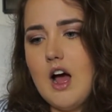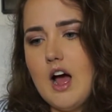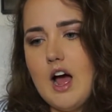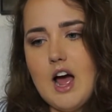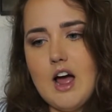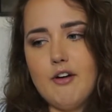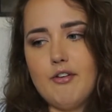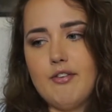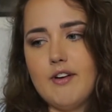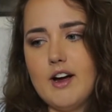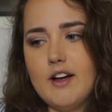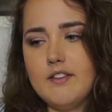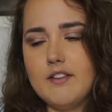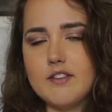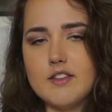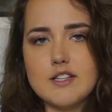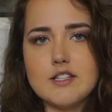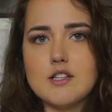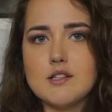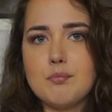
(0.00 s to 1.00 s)
I find that
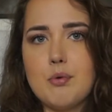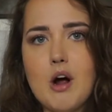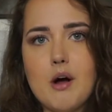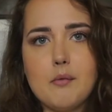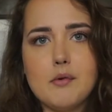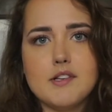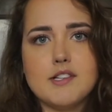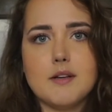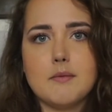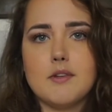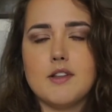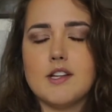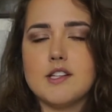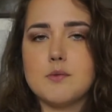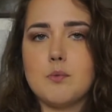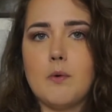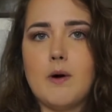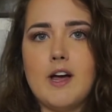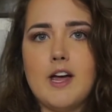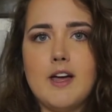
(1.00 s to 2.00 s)
this is probably something that's
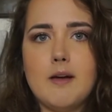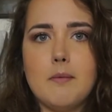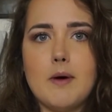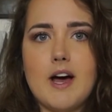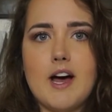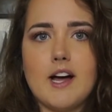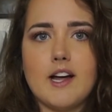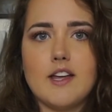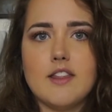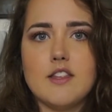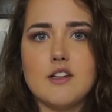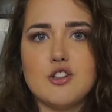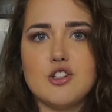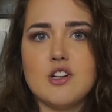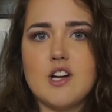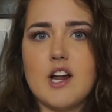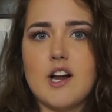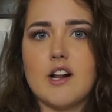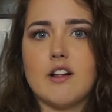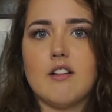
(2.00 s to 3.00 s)
way back in the
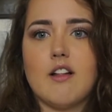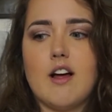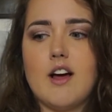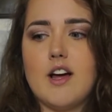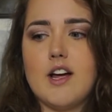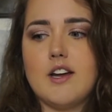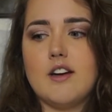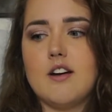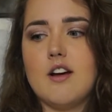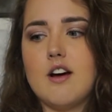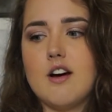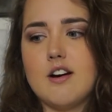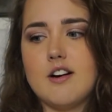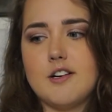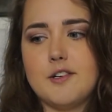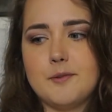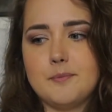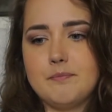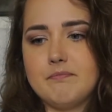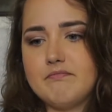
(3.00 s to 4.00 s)
genetic line.
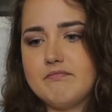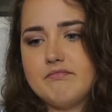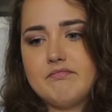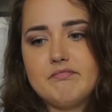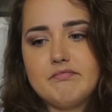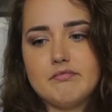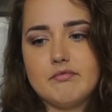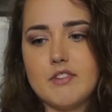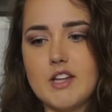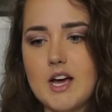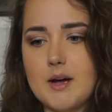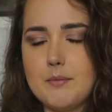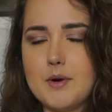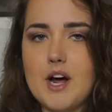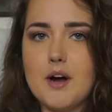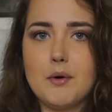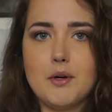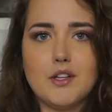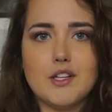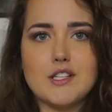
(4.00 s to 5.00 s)
I'm
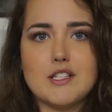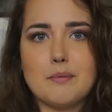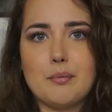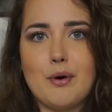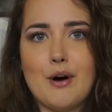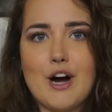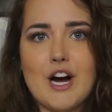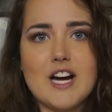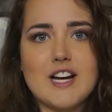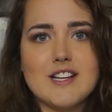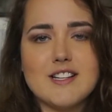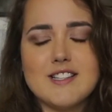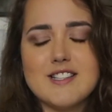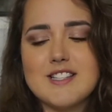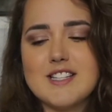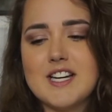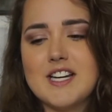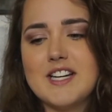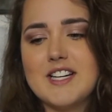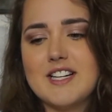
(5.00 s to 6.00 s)
not really
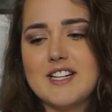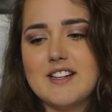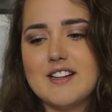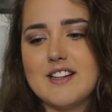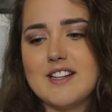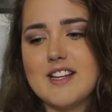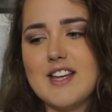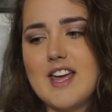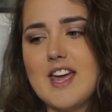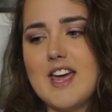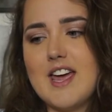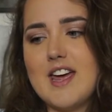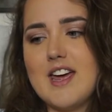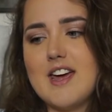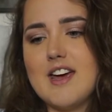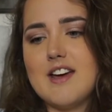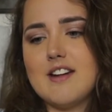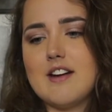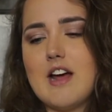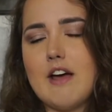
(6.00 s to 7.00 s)
surprised,
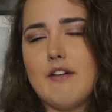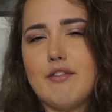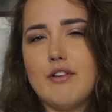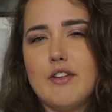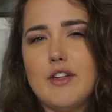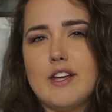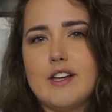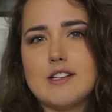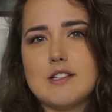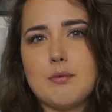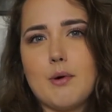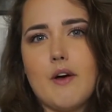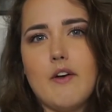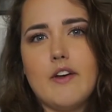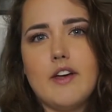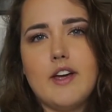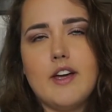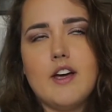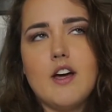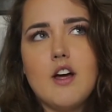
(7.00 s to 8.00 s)
and I feel like it's
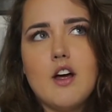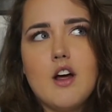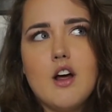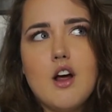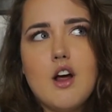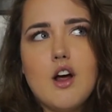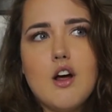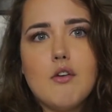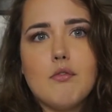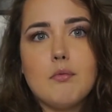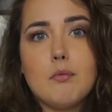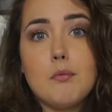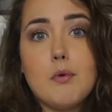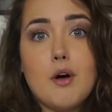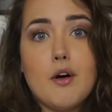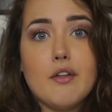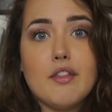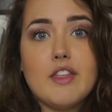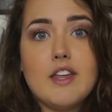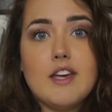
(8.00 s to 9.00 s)
probably from
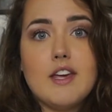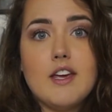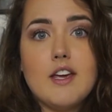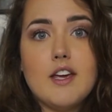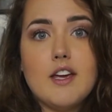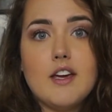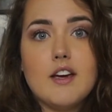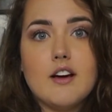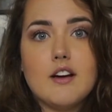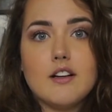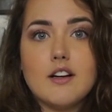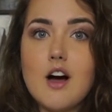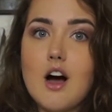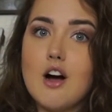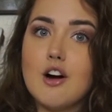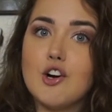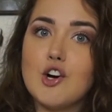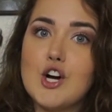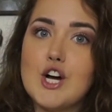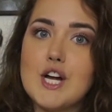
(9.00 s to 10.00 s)
all the
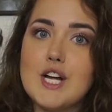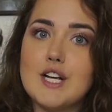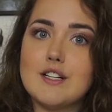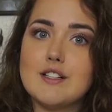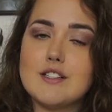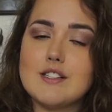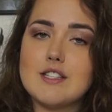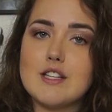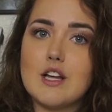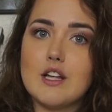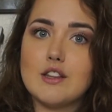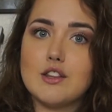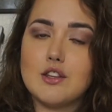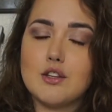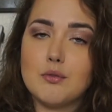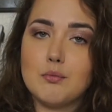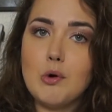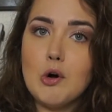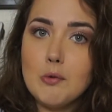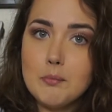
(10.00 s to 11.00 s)
conquerings that
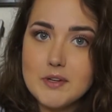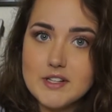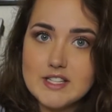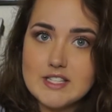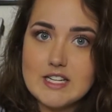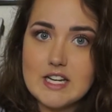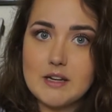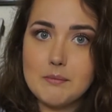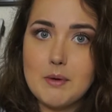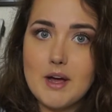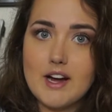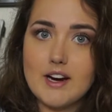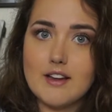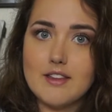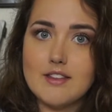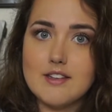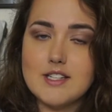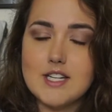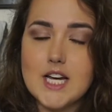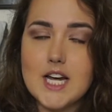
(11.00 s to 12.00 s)
the Romans did back in
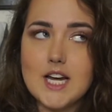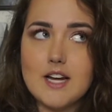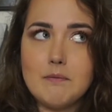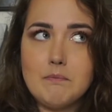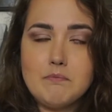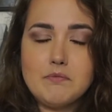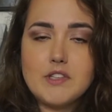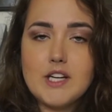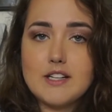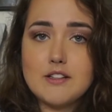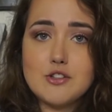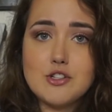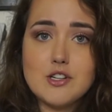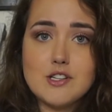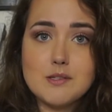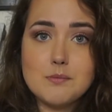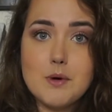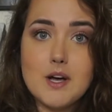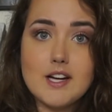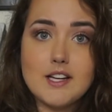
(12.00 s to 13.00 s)
the day. That's
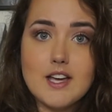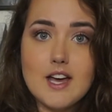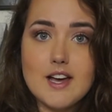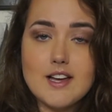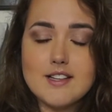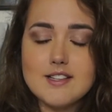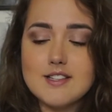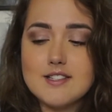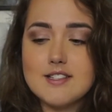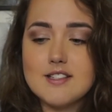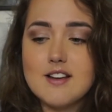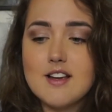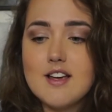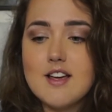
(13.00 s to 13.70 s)
just my guess.